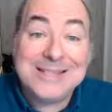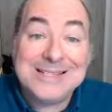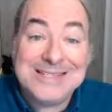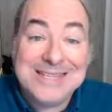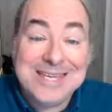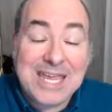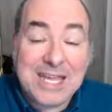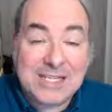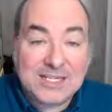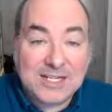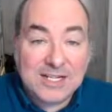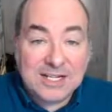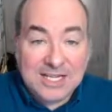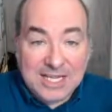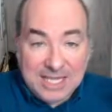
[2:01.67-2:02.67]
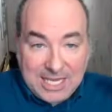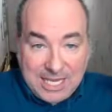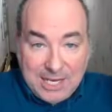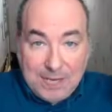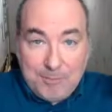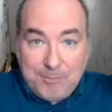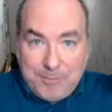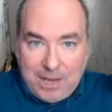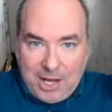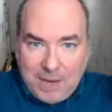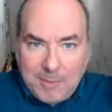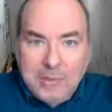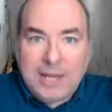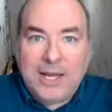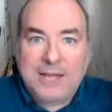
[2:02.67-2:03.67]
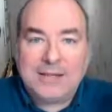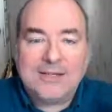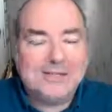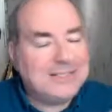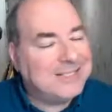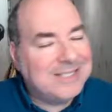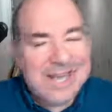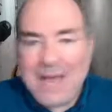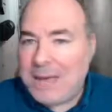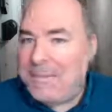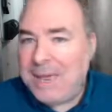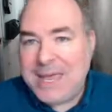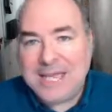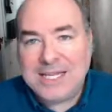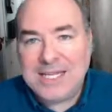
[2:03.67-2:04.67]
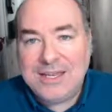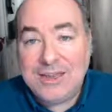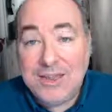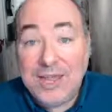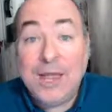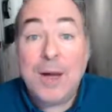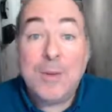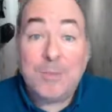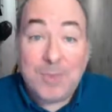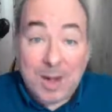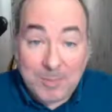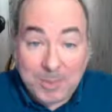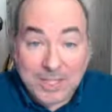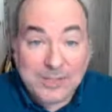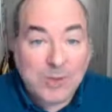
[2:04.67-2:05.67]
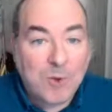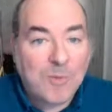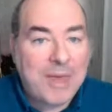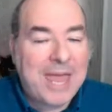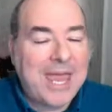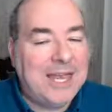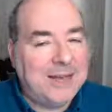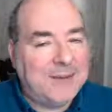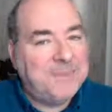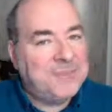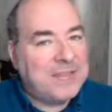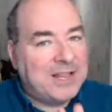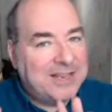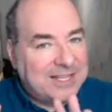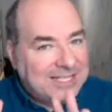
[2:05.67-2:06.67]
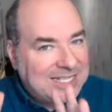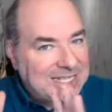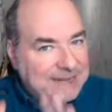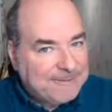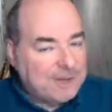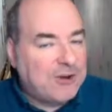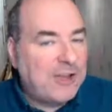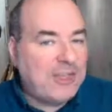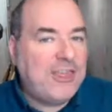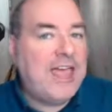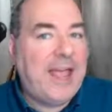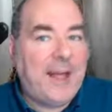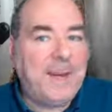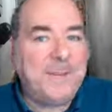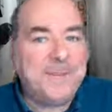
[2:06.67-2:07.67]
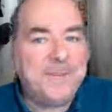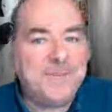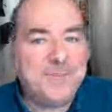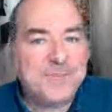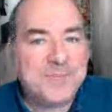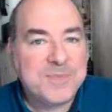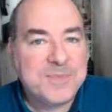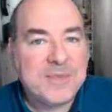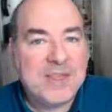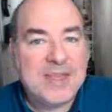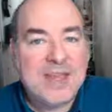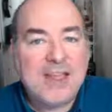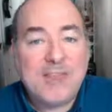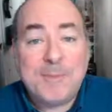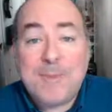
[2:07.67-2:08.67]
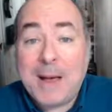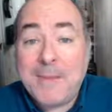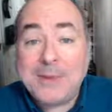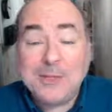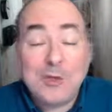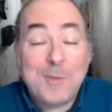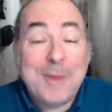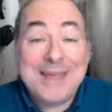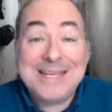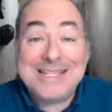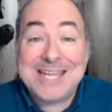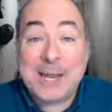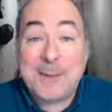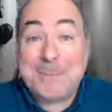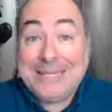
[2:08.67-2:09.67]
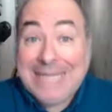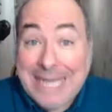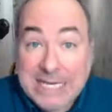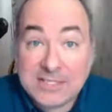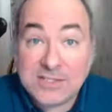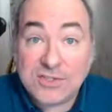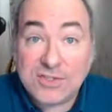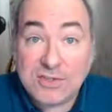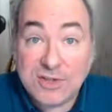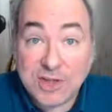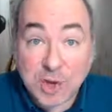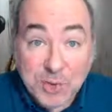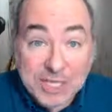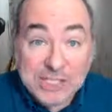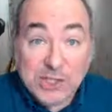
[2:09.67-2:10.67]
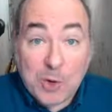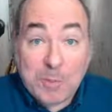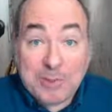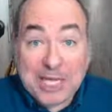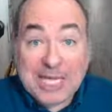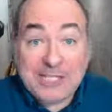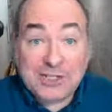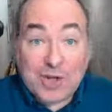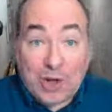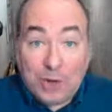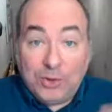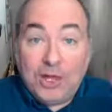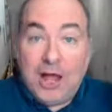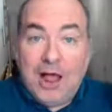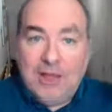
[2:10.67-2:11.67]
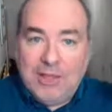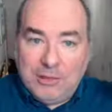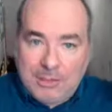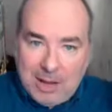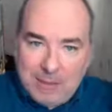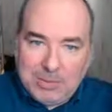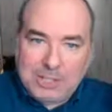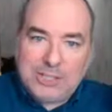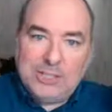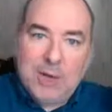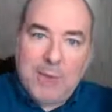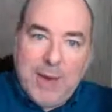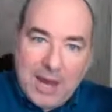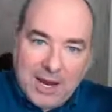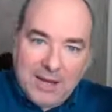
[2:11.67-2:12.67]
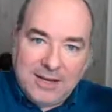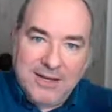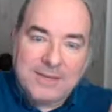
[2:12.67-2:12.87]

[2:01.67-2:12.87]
see it in public does not make it in the public domain. That's a different thing. The public domain is not a place. There is no place called the public domain.